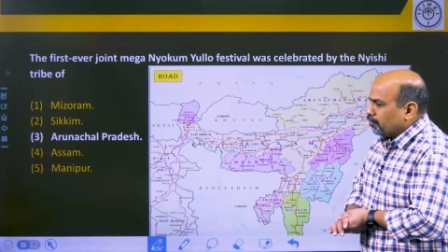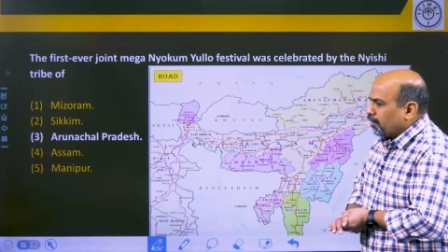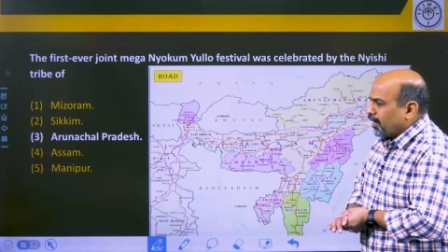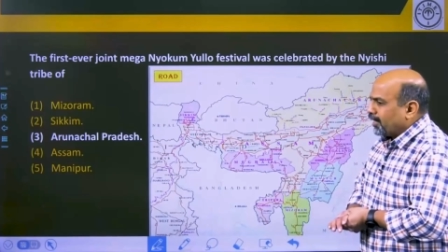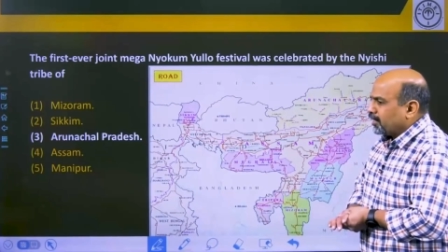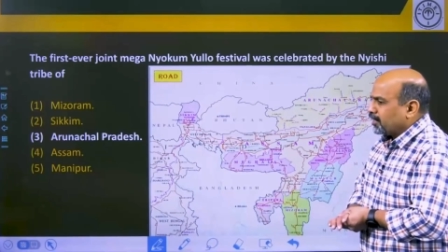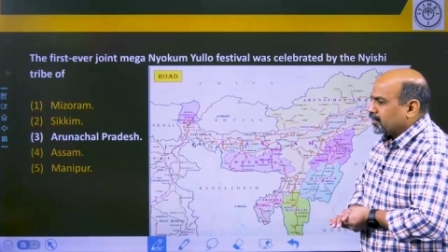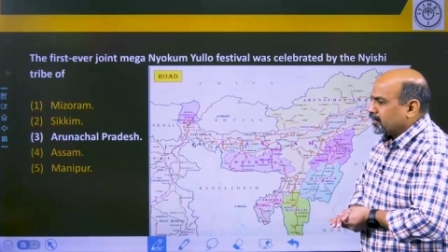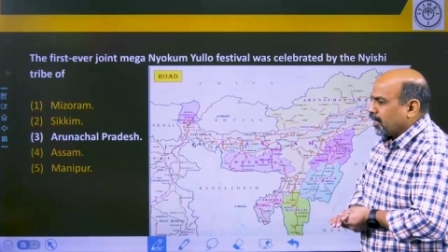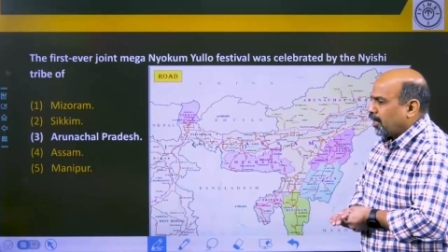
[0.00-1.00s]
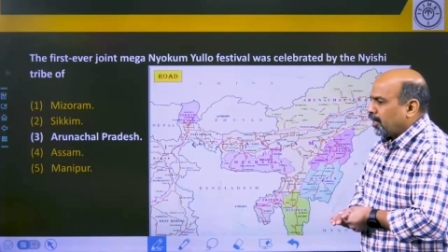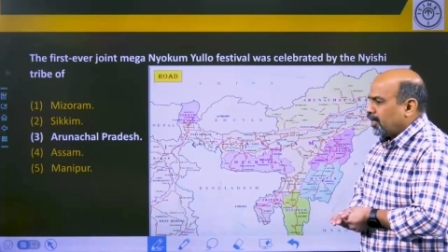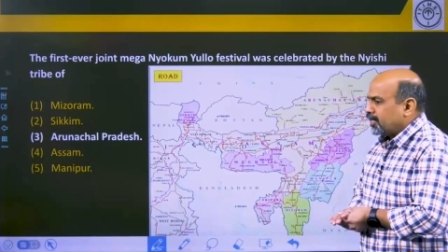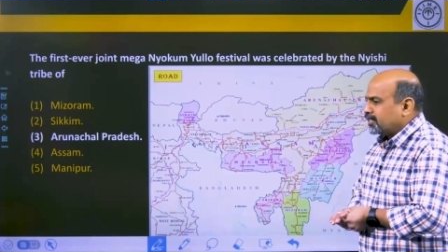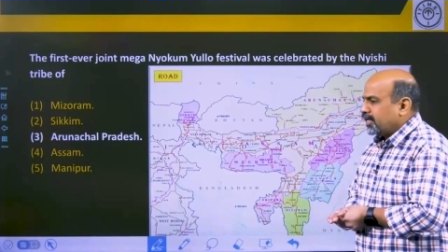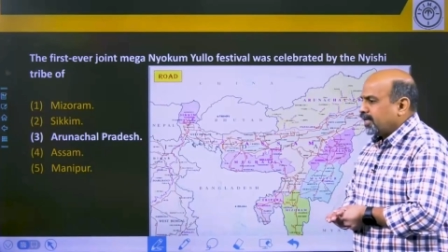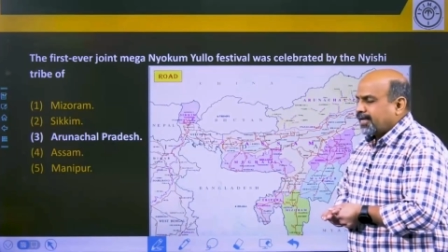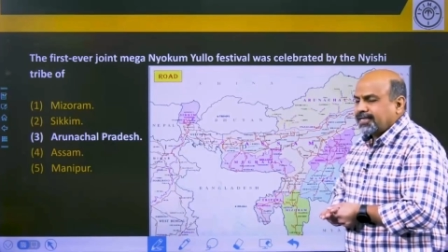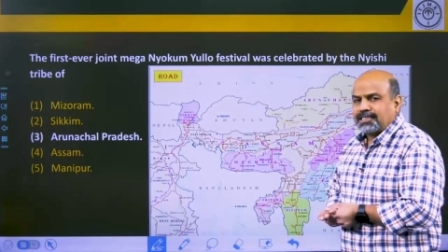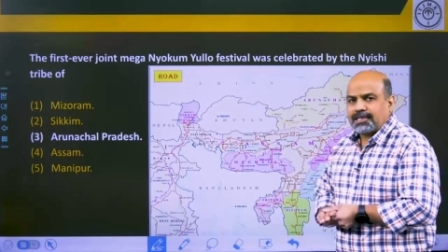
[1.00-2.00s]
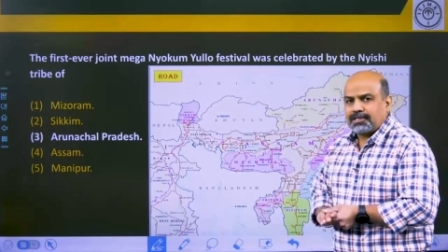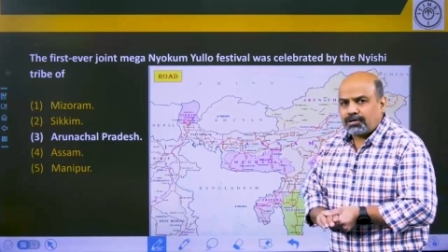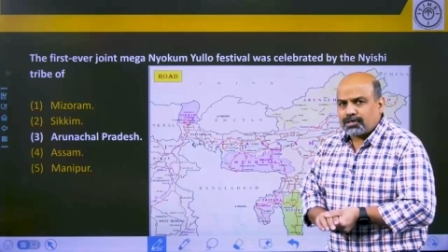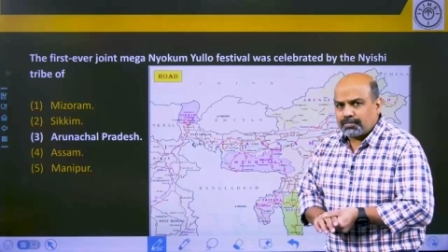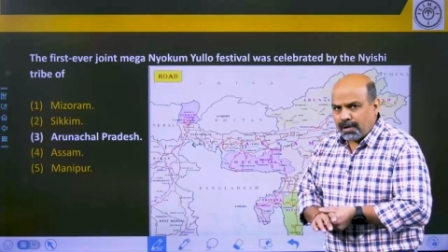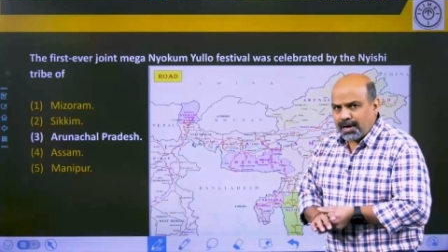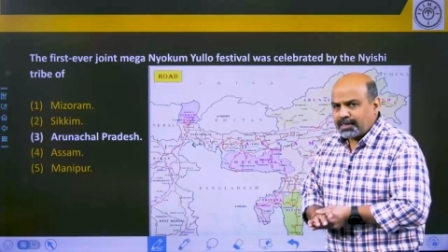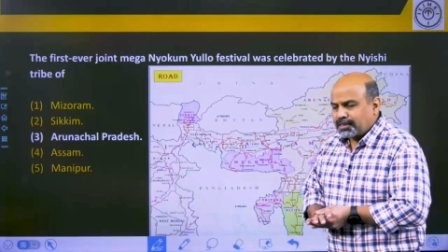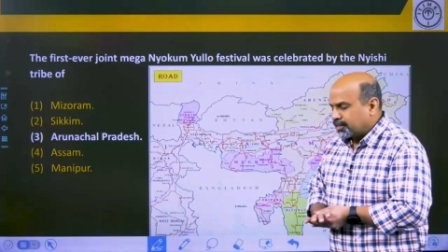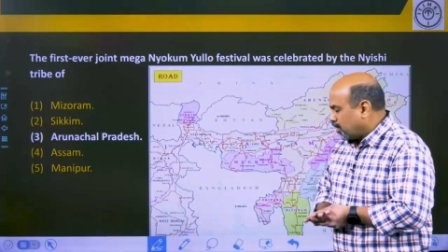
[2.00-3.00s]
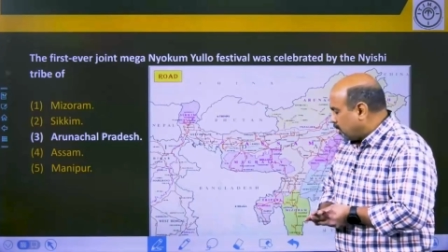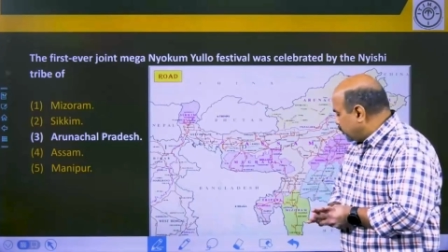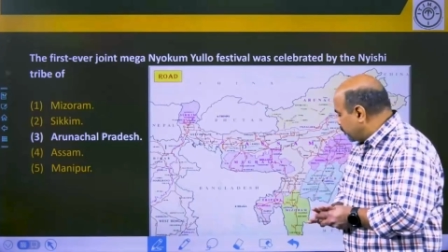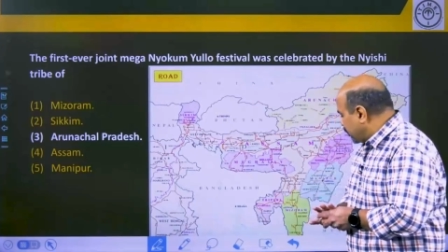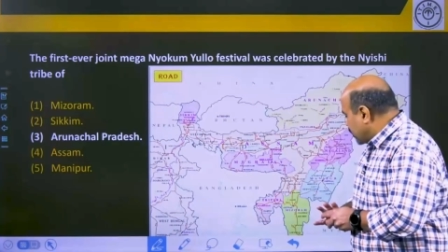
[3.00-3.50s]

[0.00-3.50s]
Manik Saha, S-A-H-A, Dr. Manik Saha.